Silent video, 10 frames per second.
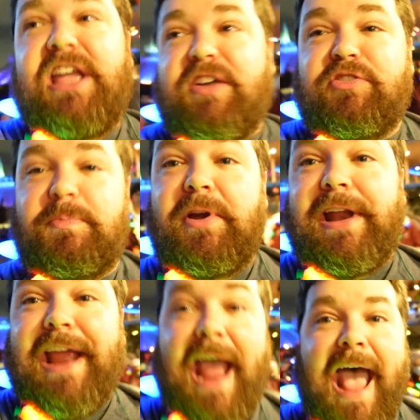He was
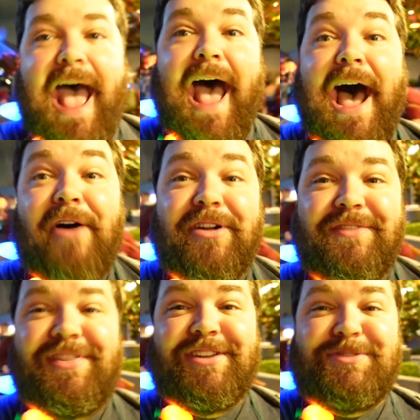pretty out
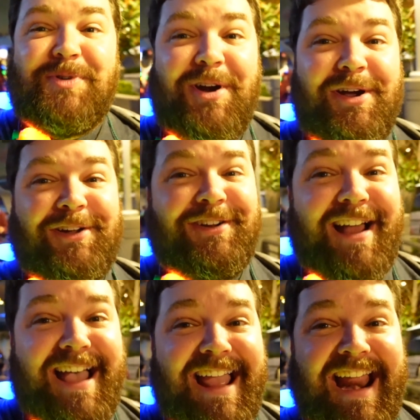of this world,
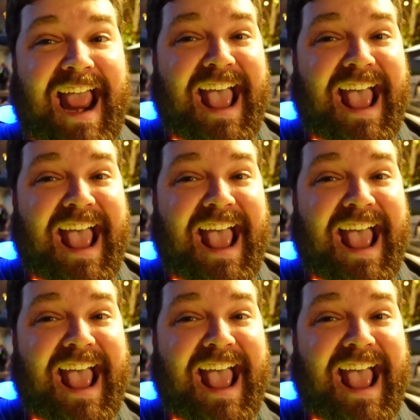right?